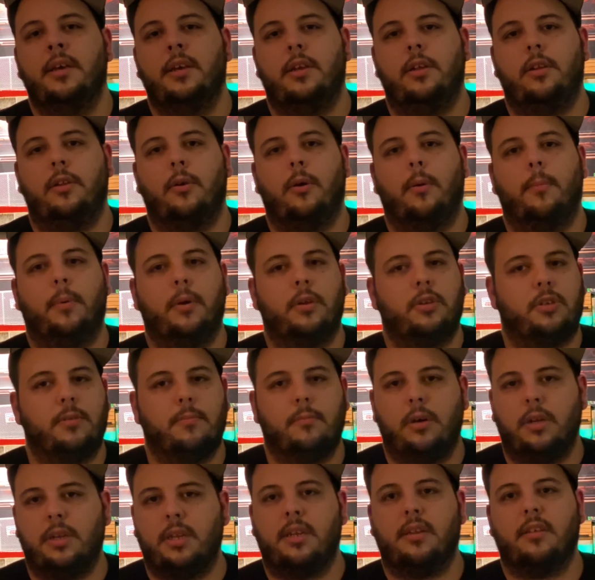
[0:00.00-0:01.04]
a bunch of
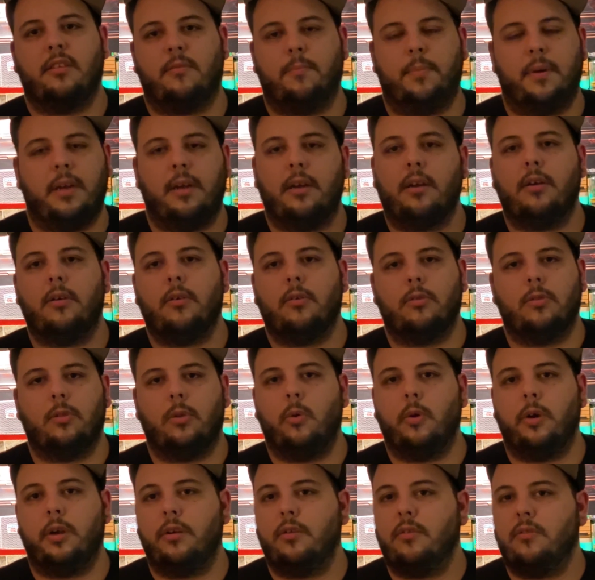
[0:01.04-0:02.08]
money to spare, or
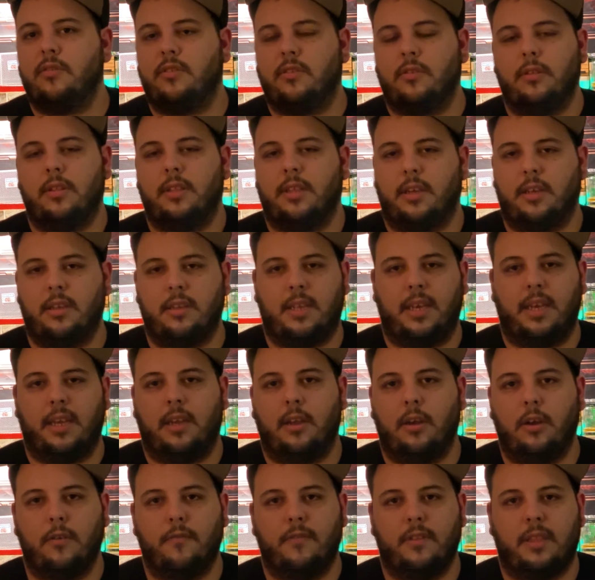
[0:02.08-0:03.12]
lawyers so that they can take
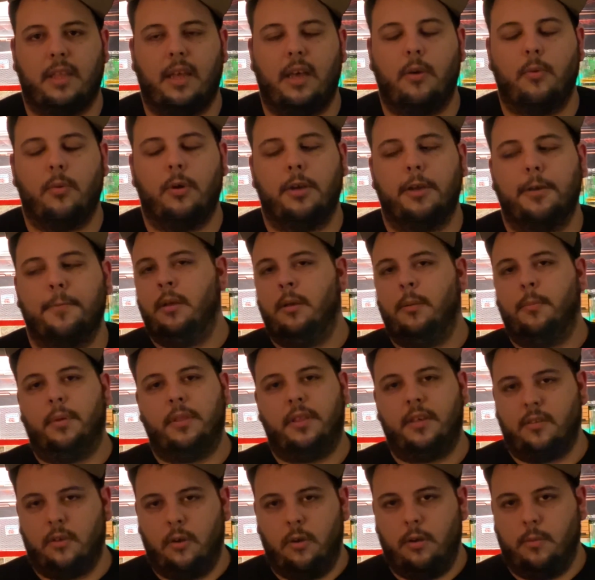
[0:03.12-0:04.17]
care of it that way. But
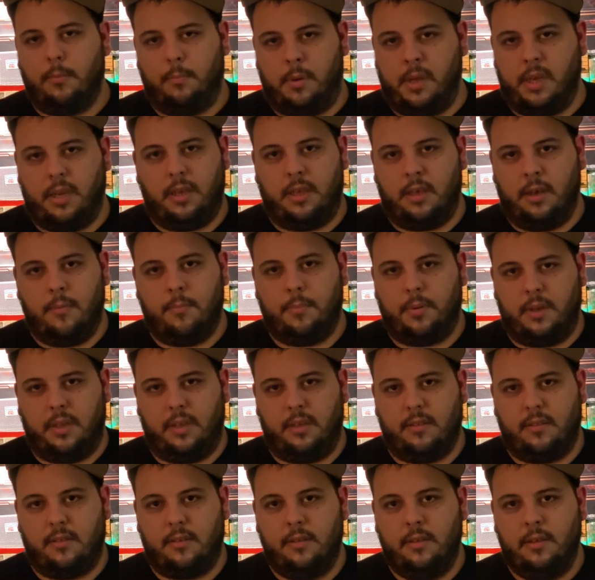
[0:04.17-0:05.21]
these aren't big
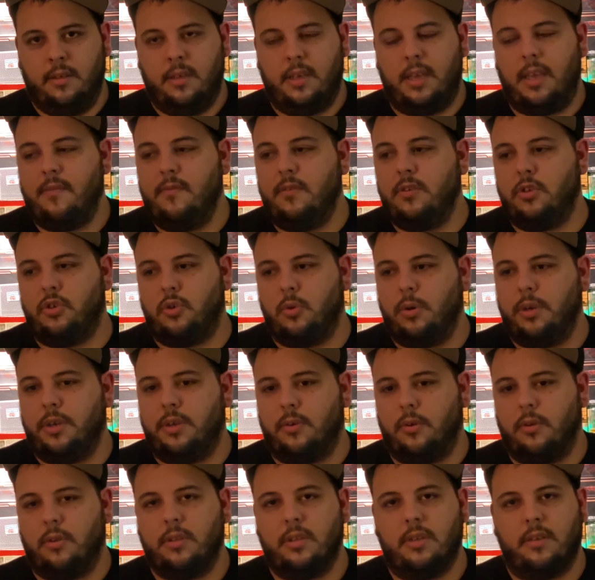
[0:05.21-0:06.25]
companies. Even
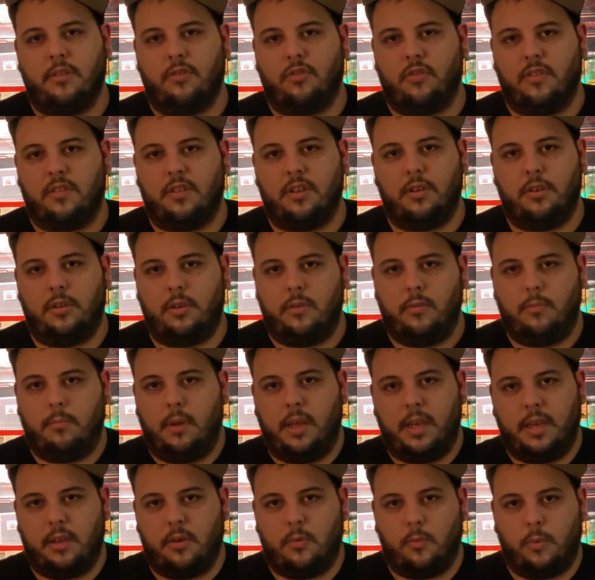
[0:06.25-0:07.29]
Joycult is just a dude
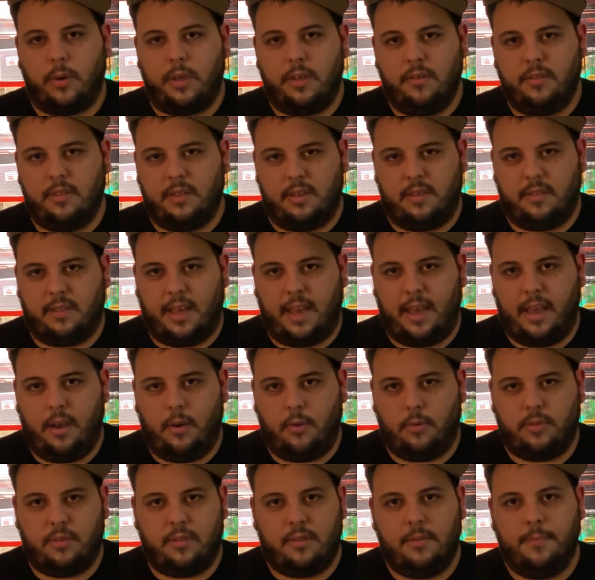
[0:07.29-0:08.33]
making wheels in his
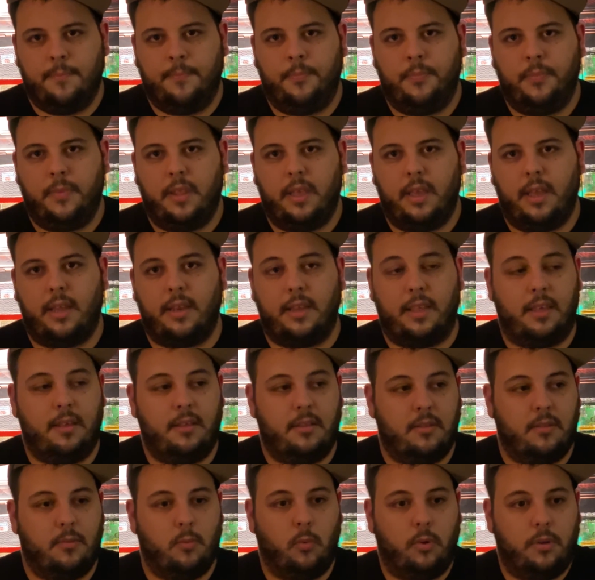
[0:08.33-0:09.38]
house. And
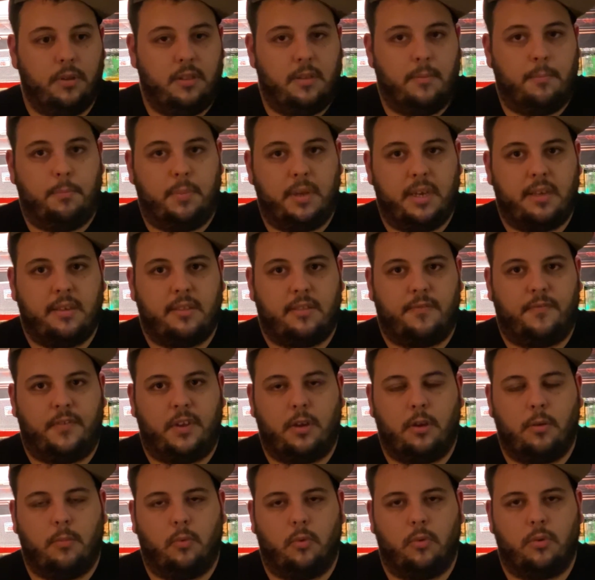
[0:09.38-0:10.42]
he's one of the biggest
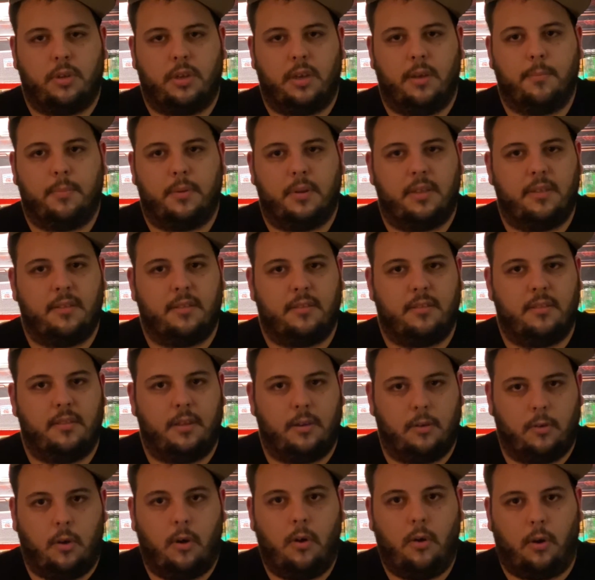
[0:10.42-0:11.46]
fingerboard companies
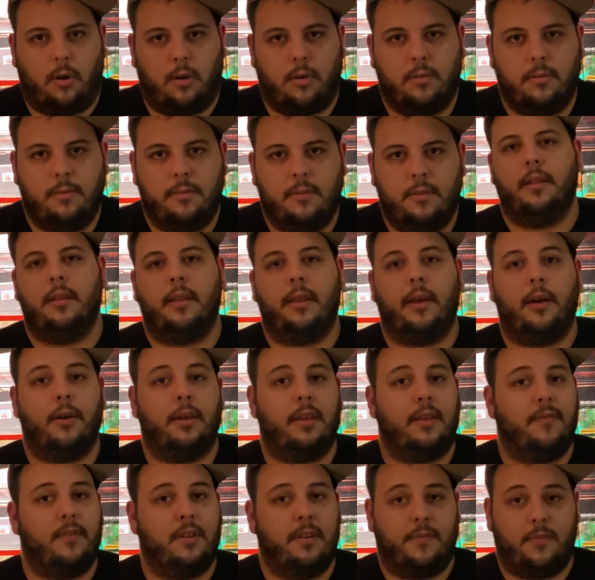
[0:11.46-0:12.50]
there are. Now,
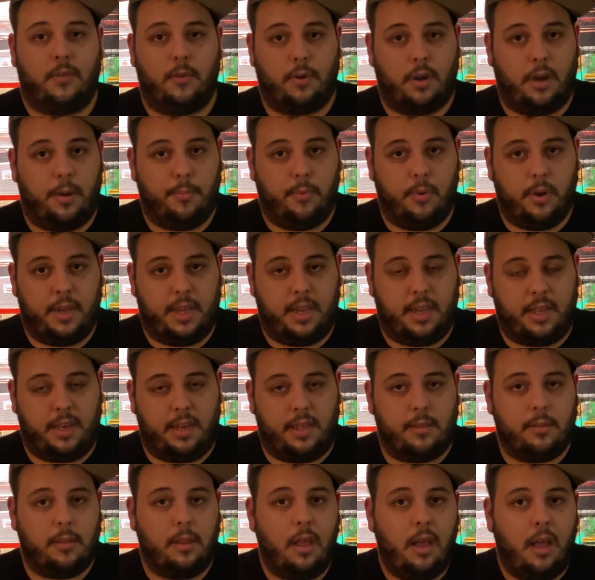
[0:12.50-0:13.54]
even if they're not breaking
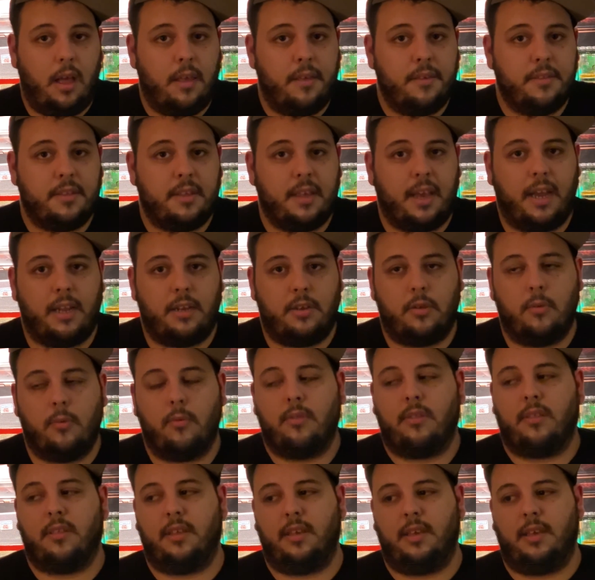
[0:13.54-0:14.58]
any laws, I don't
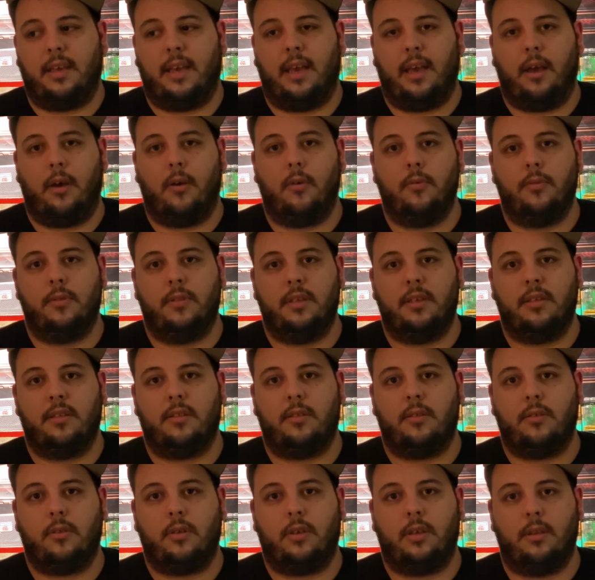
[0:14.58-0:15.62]
see how
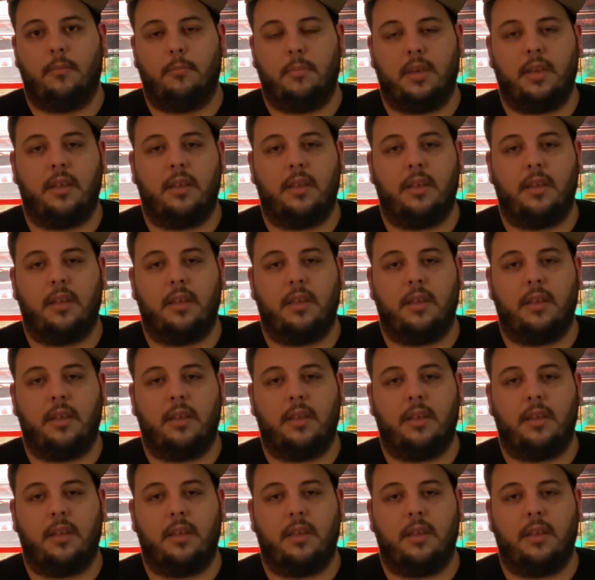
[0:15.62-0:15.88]
this can be